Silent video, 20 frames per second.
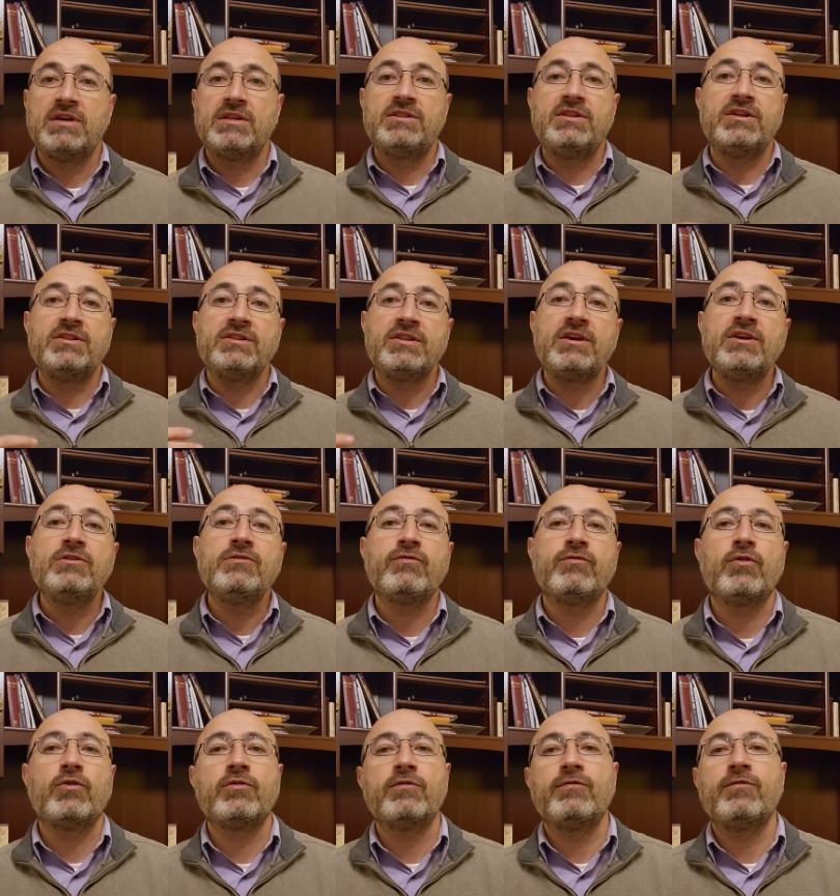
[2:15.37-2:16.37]
the need
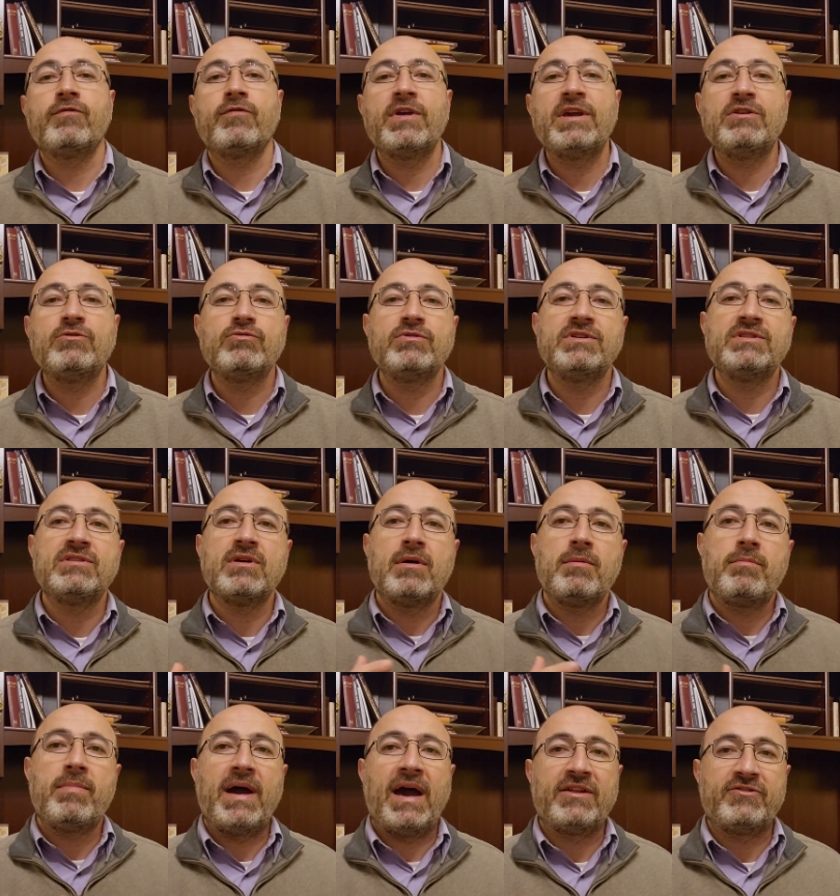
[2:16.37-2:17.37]
for frequent
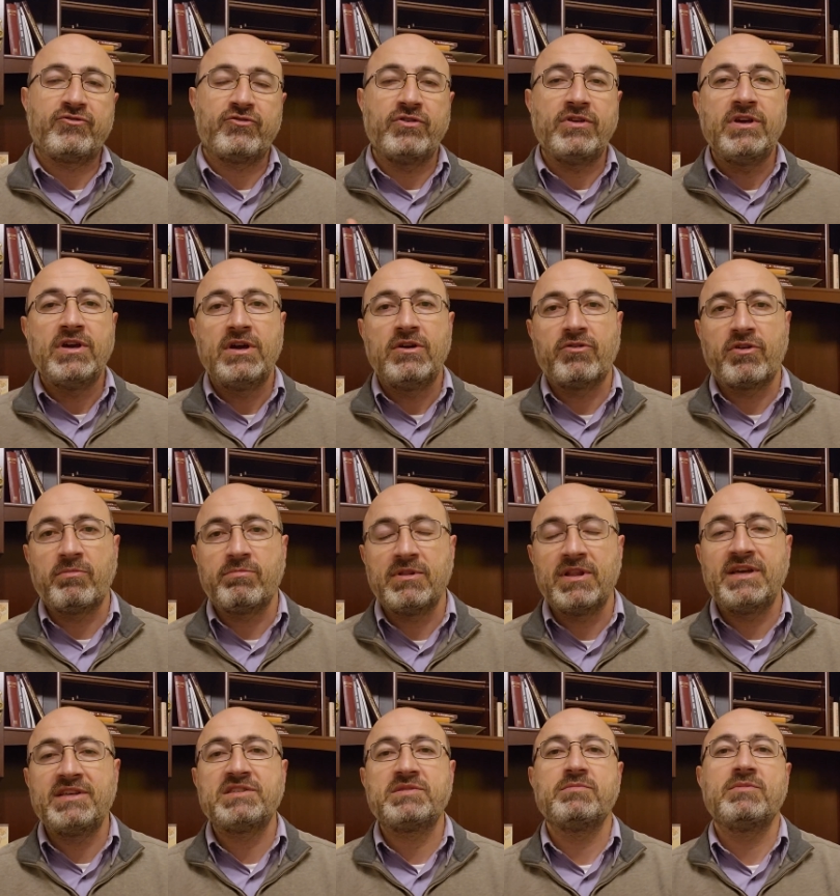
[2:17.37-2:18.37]
battery
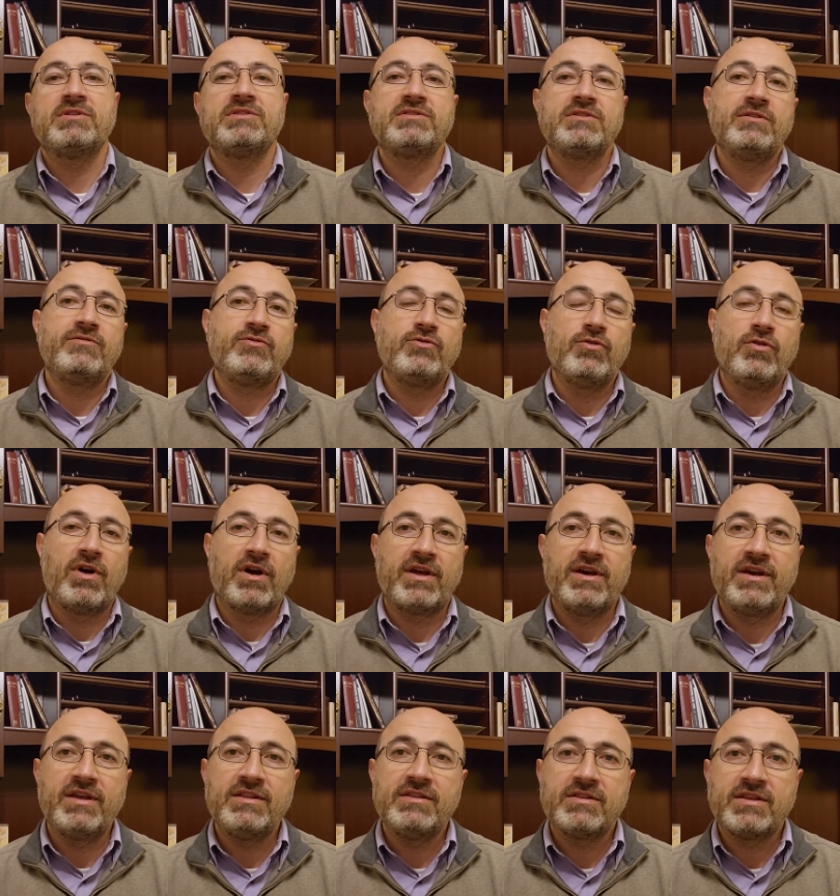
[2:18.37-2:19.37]
replacements if you are
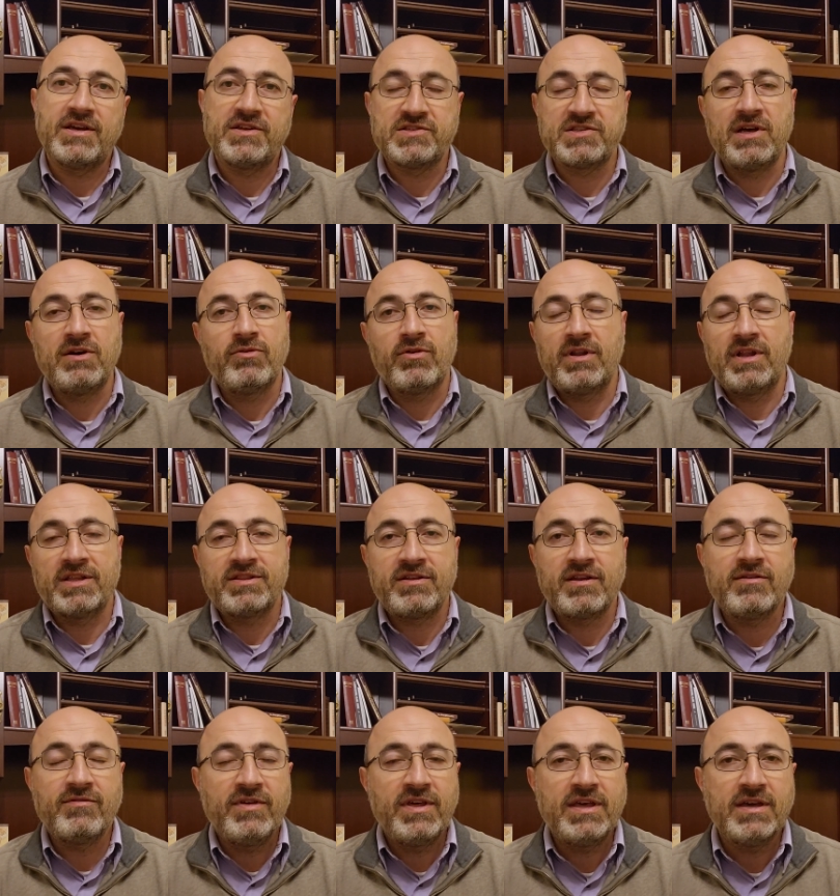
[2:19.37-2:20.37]
a Tesla or
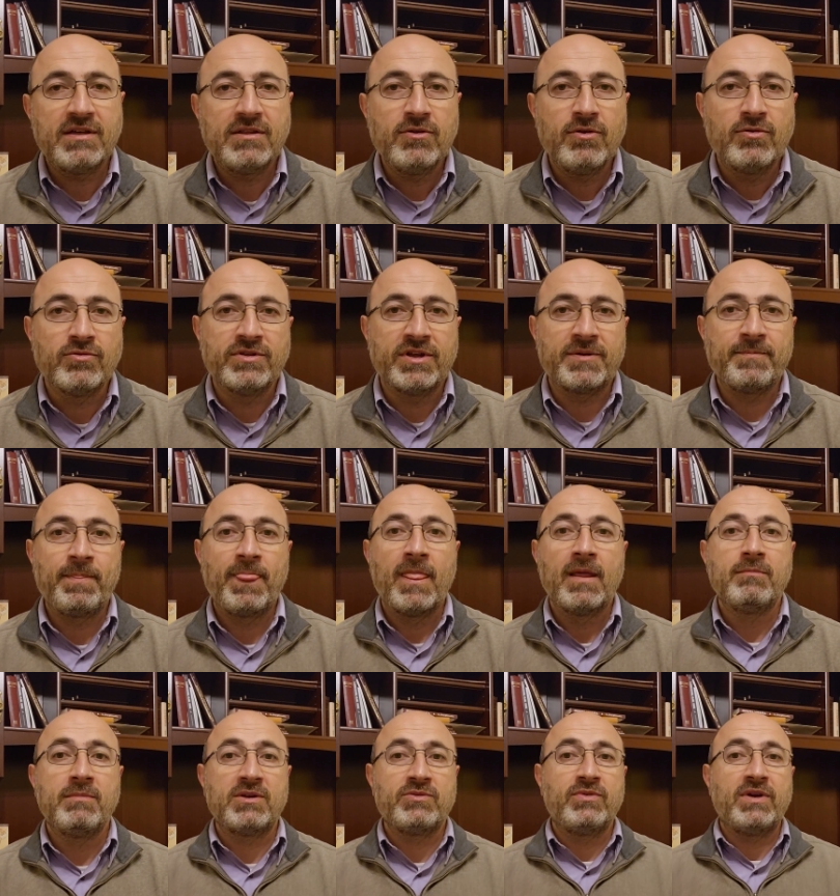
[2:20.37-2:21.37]
electric vehicle owner.
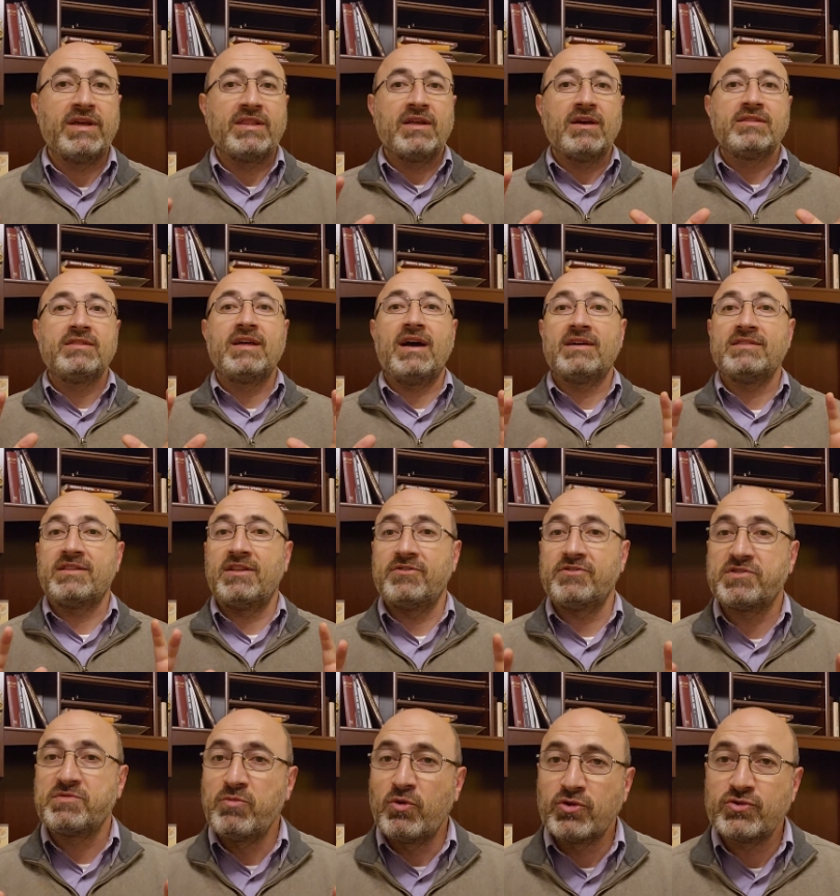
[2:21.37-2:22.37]
But wait, that, there
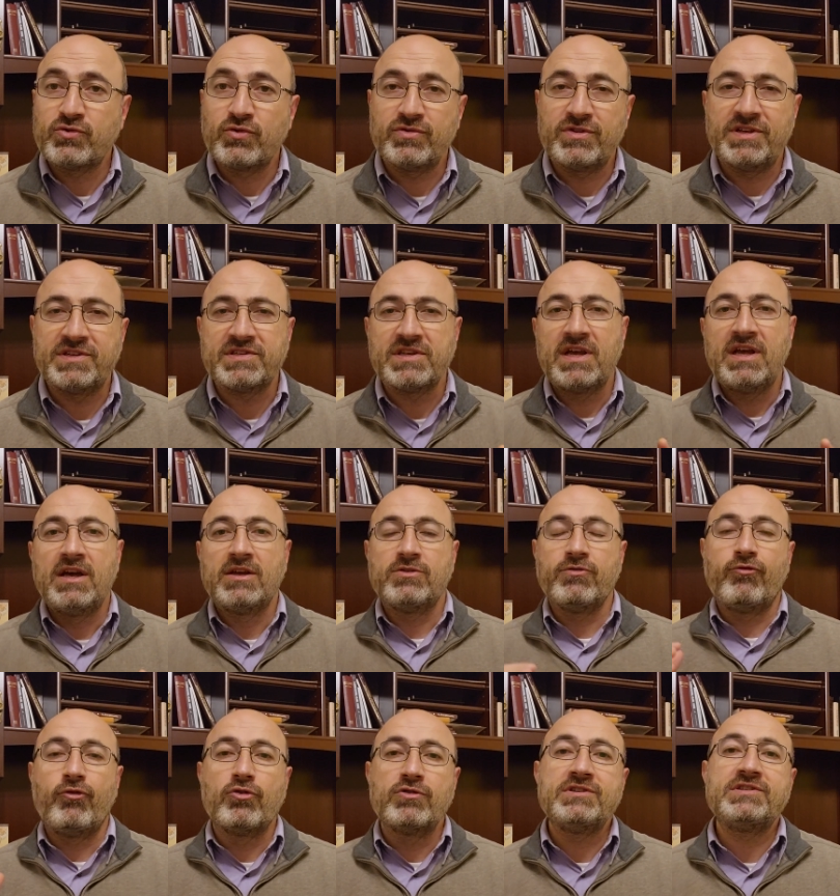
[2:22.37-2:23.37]
is more to this. The
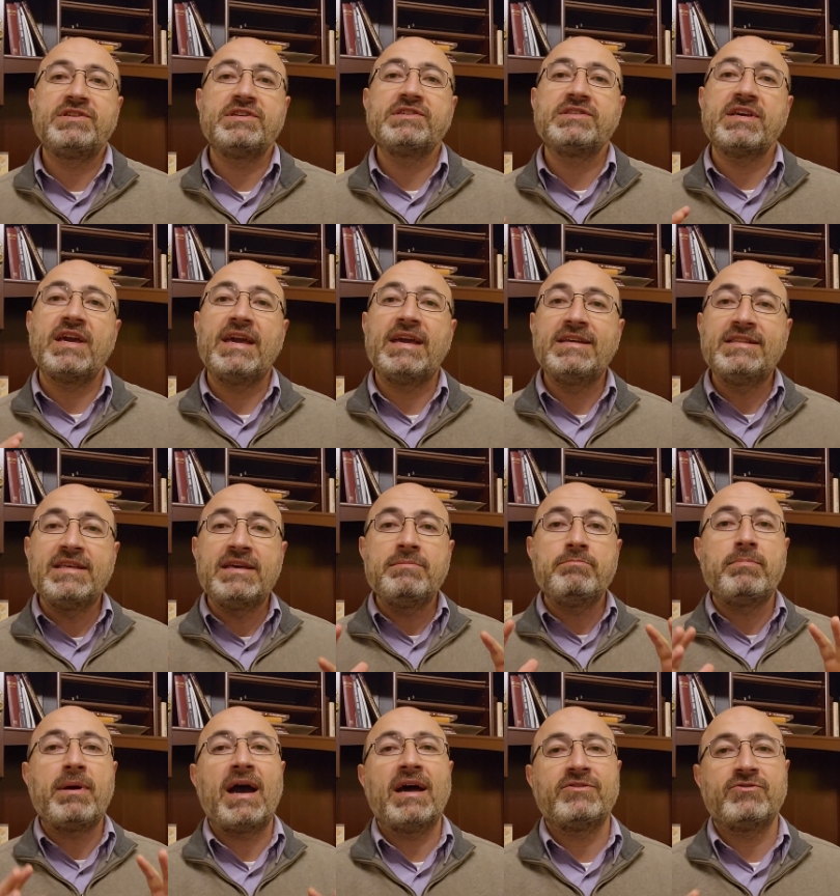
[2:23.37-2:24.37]
4680
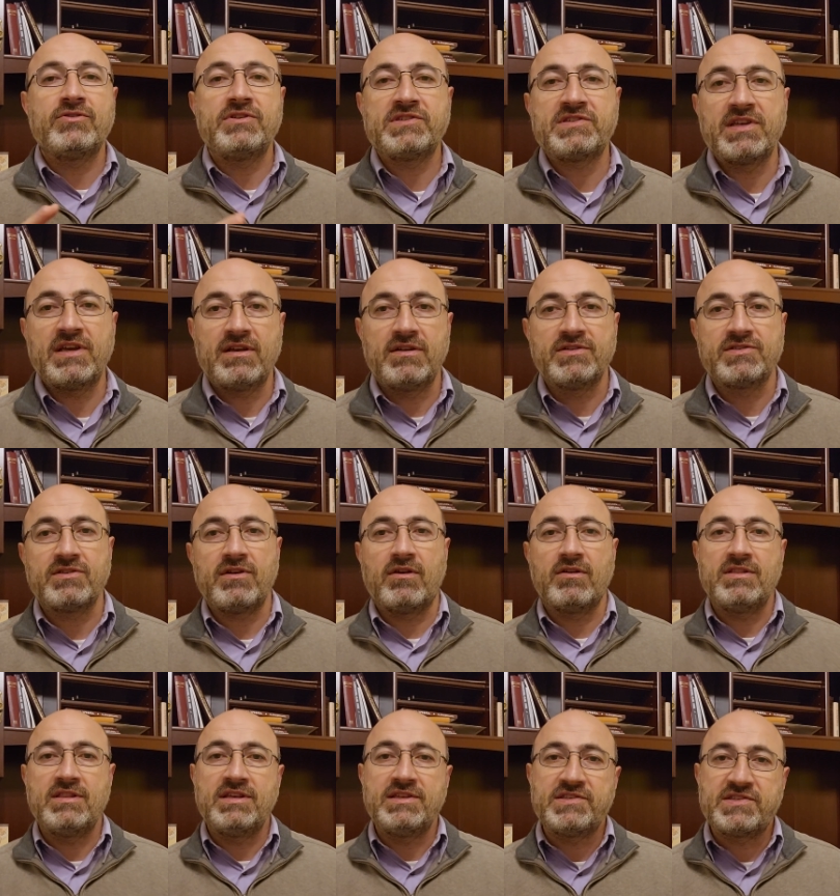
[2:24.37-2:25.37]
battery cells are
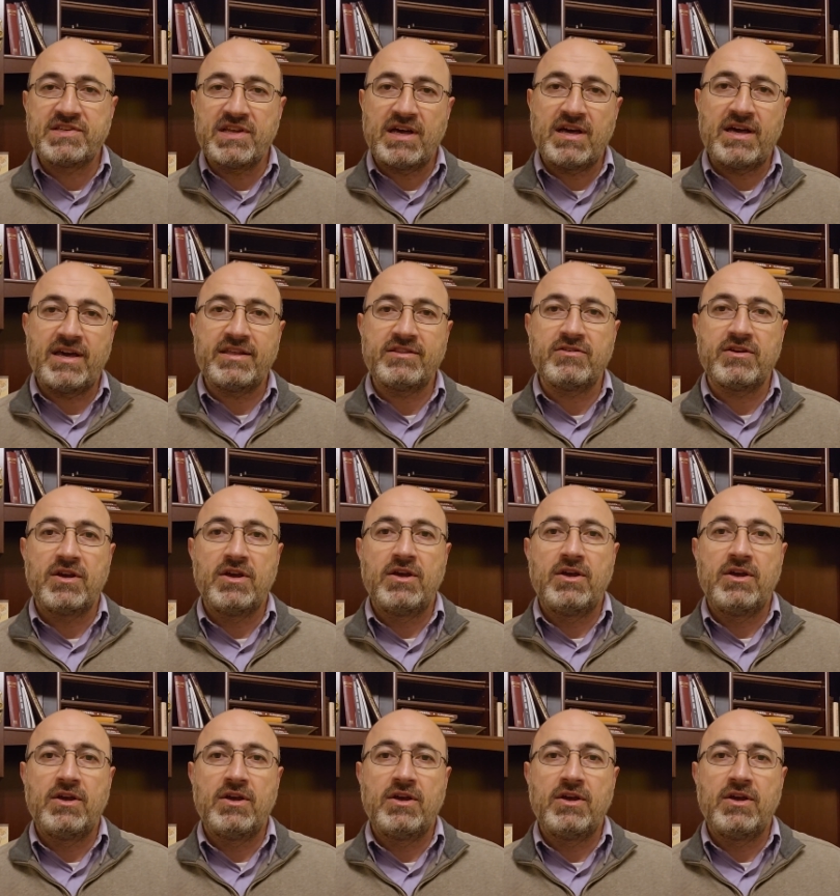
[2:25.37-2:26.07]
designed